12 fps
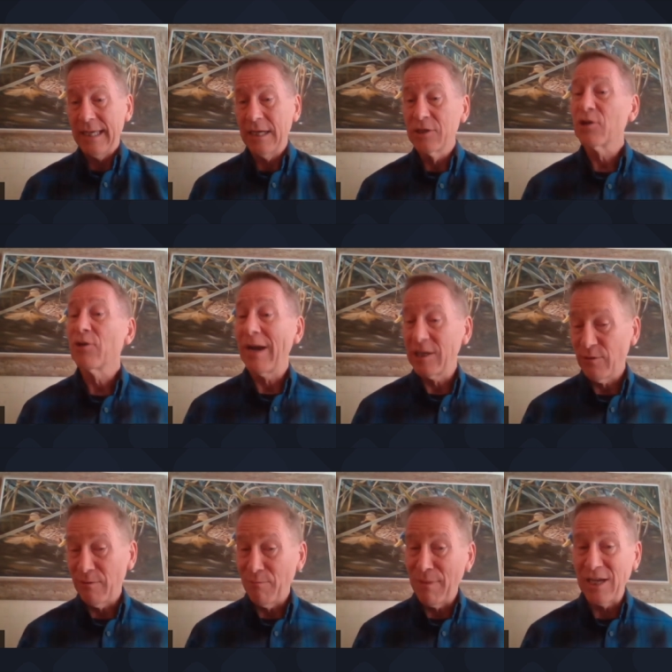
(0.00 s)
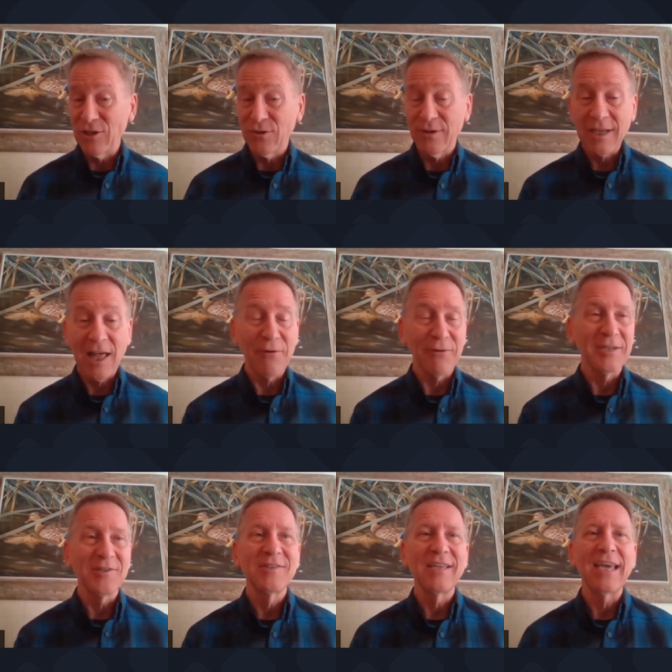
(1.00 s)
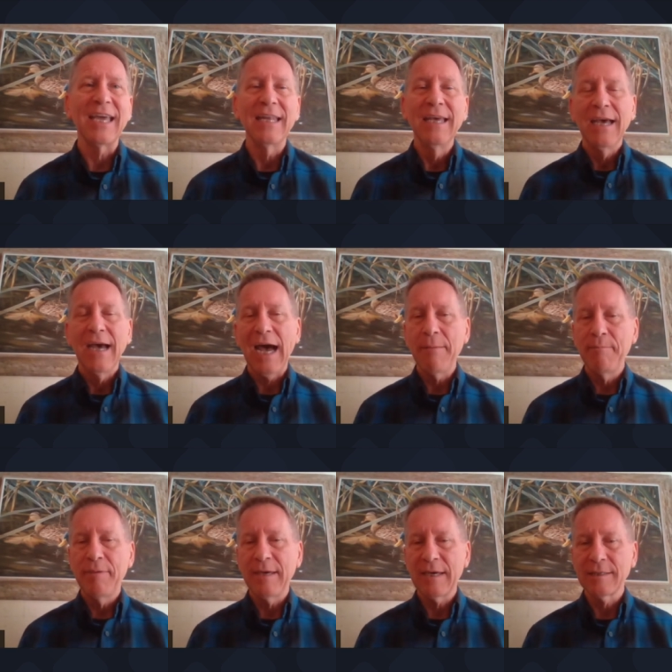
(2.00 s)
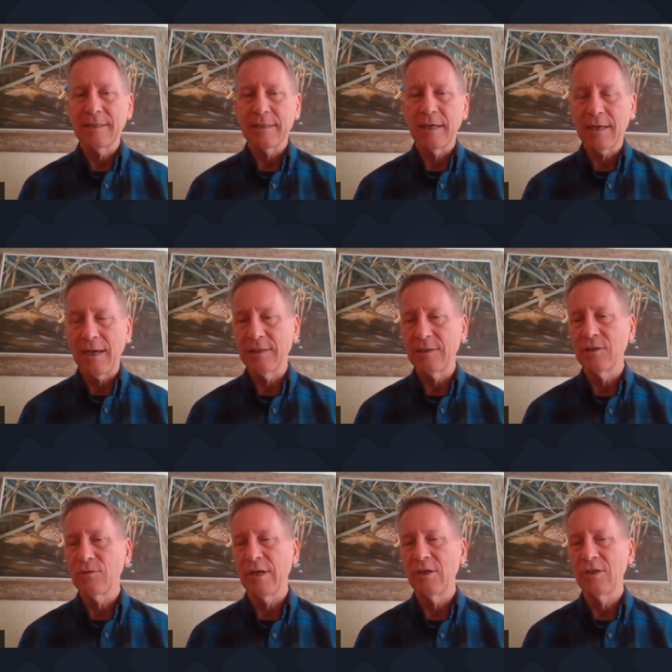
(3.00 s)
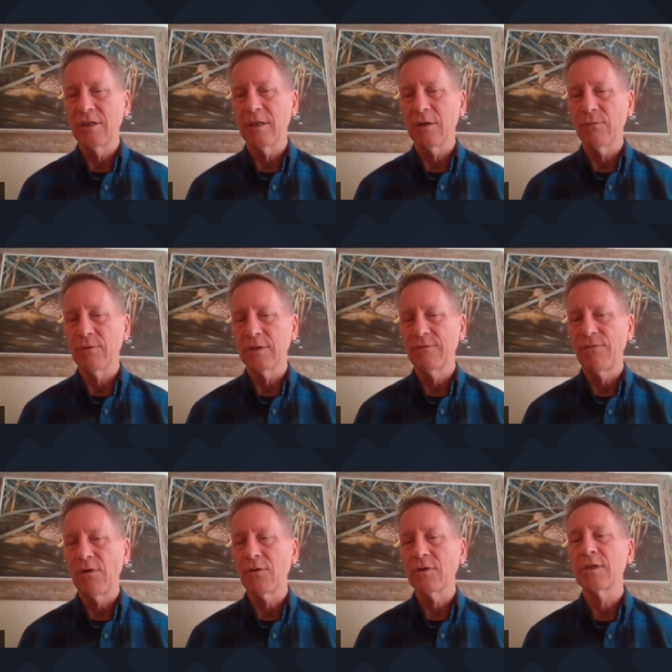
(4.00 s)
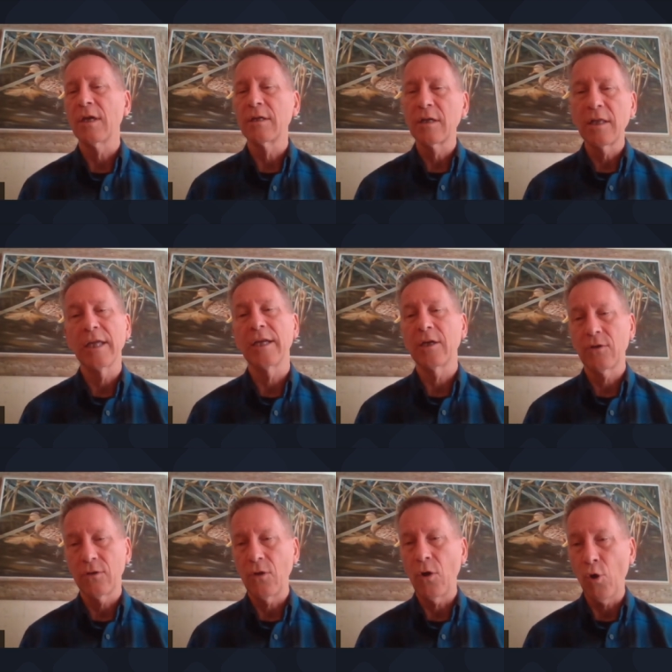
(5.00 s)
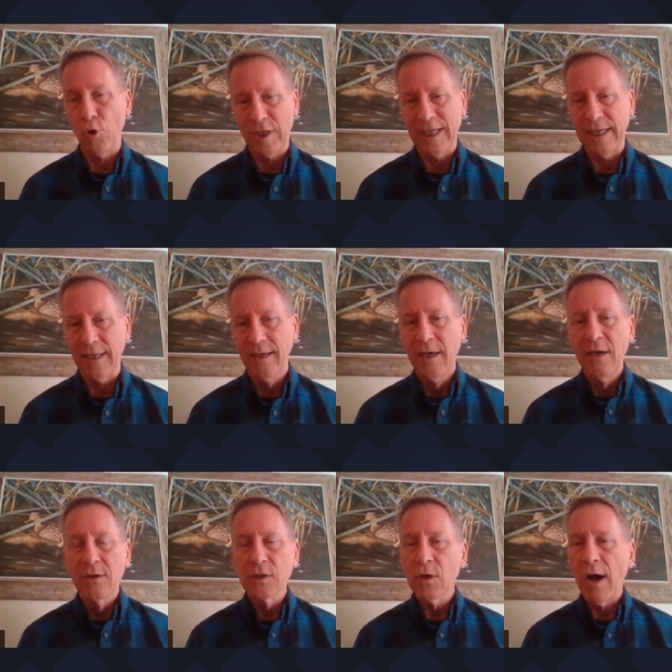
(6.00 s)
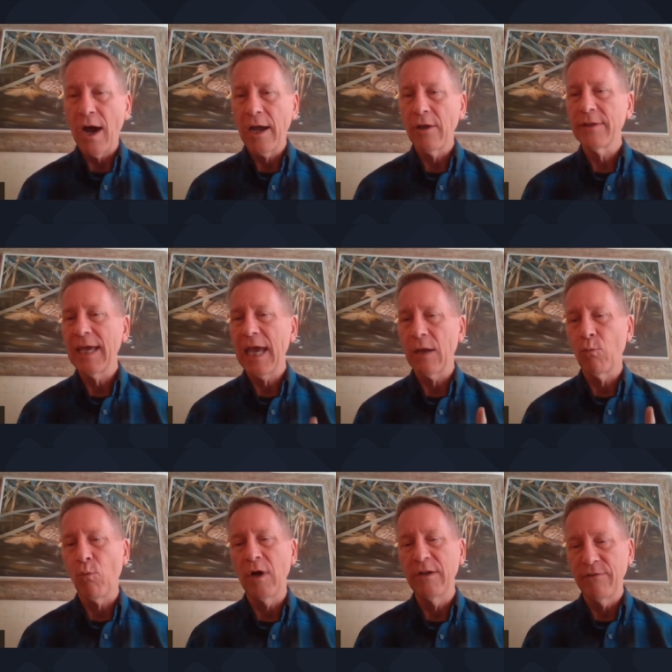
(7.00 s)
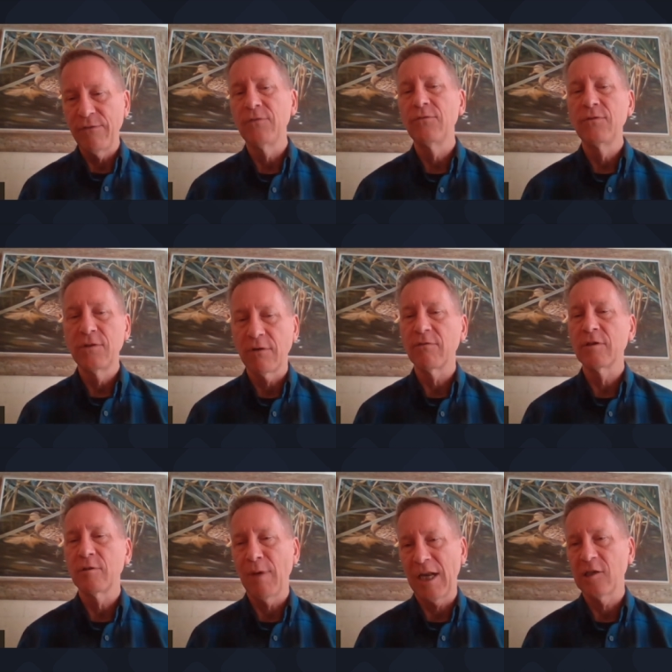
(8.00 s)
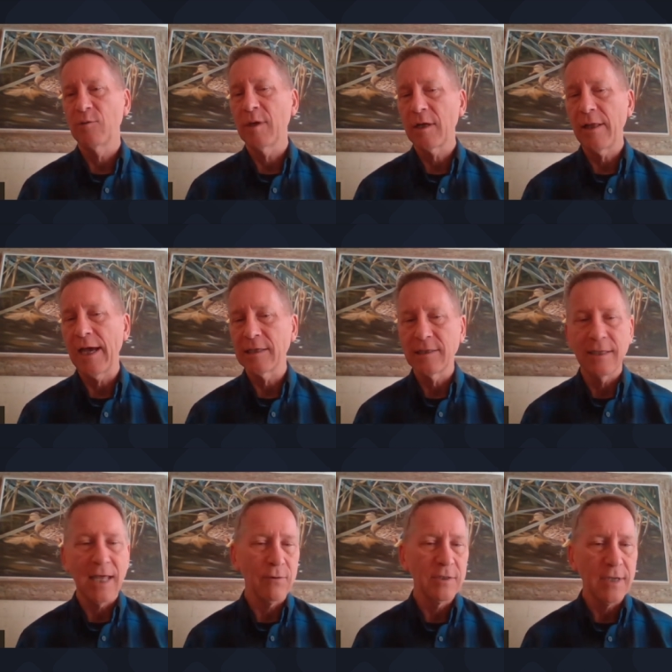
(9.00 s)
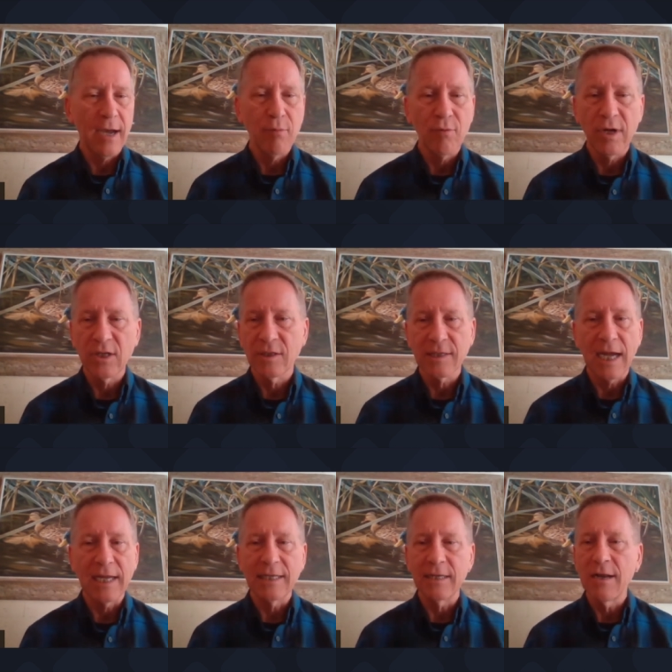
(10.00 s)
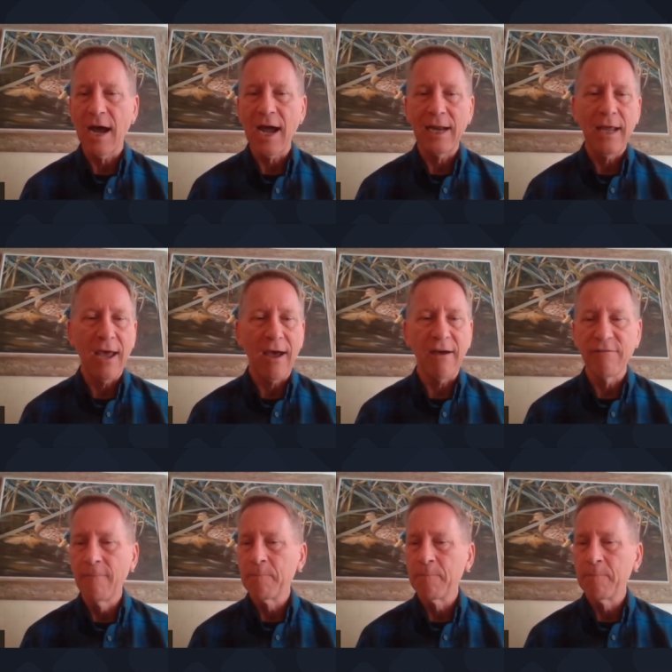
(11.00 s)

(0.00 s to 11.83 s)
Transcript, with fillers: undergraduate major at Colorado State, I picked a concentration that was focused on clinical only. So I only had one food service management class, and that was operations. I did not have